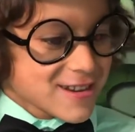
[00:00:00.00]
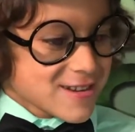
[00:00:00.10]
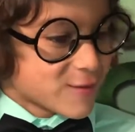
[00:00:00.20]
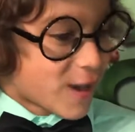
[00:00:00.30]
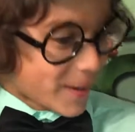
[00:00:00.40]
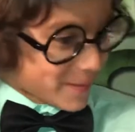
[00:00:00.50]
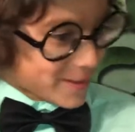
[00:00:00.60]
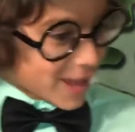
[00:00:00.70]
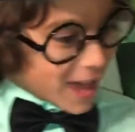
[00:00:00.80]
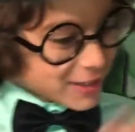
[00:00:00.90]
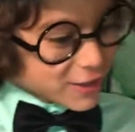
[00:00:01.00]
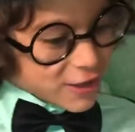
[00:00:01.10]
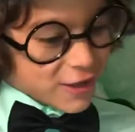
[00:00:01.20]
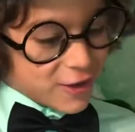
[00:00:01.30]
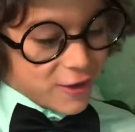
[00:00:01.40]
Well, I'm glad
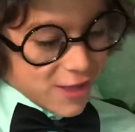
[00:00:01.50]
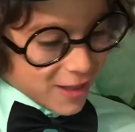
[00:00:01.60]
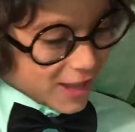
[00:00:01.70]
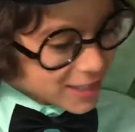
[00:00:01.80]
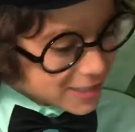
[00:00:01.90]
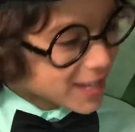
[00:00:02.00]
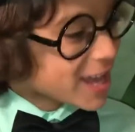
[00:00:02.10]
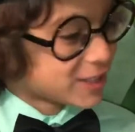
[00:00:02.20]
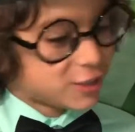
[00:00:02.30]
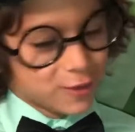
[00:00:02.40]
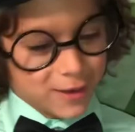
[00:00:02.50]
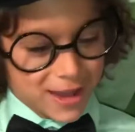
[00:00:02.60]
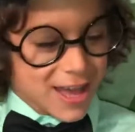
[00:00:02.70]
you're here. Now let's get into it.